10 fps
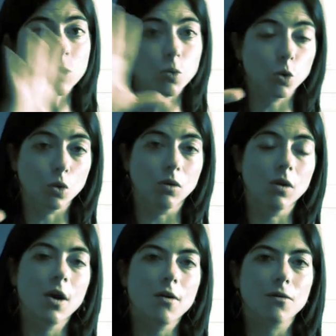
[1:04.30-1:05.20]
rule
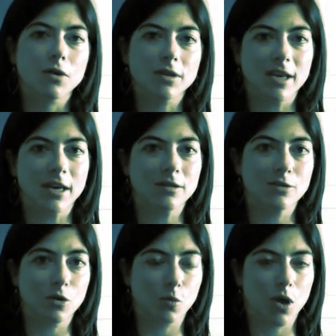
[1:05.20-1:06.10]
for sex
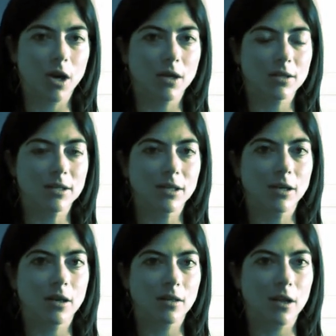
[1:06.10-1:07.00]
during
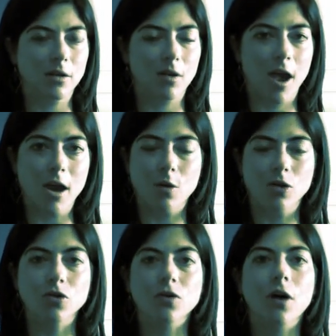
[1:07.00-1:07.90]
pregnancy that anyone
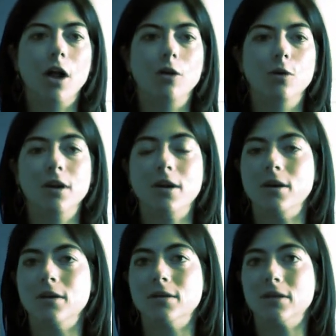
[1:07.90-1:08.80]
should follow
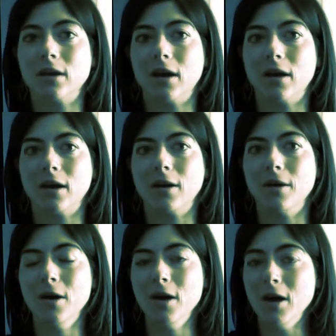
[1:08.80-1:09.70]
is
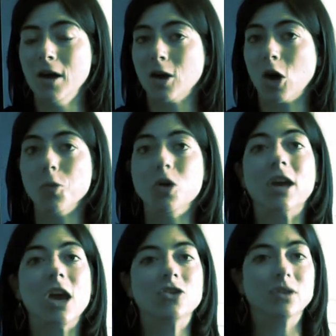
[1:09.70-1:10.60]

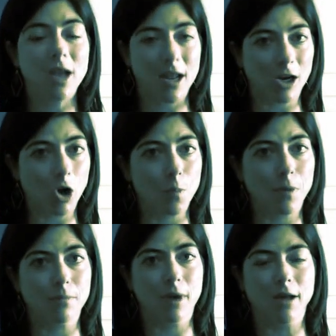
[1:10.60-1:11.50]
communication and an
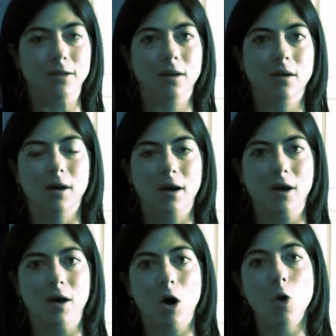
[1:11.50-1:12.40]
open mind.
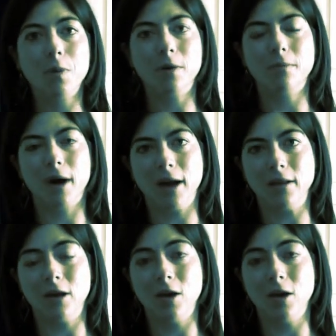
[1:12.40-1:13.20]
Open mind,